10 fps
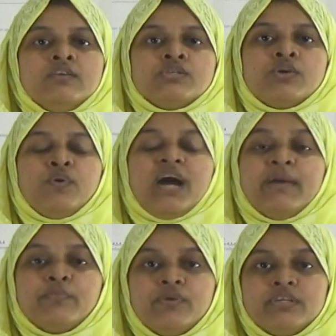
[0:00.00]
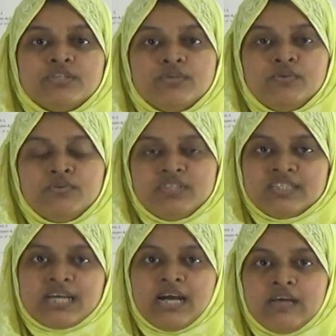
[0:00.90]
So I am going to
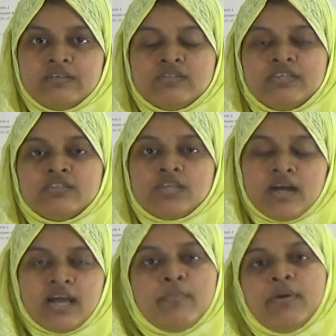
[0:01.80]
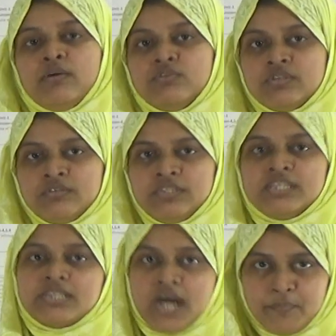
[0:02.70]
discuss and talk about the
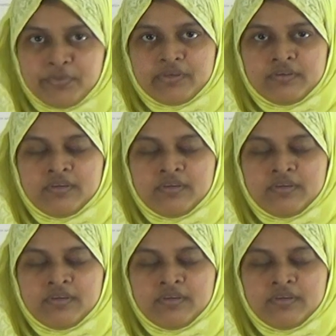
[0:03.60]
topic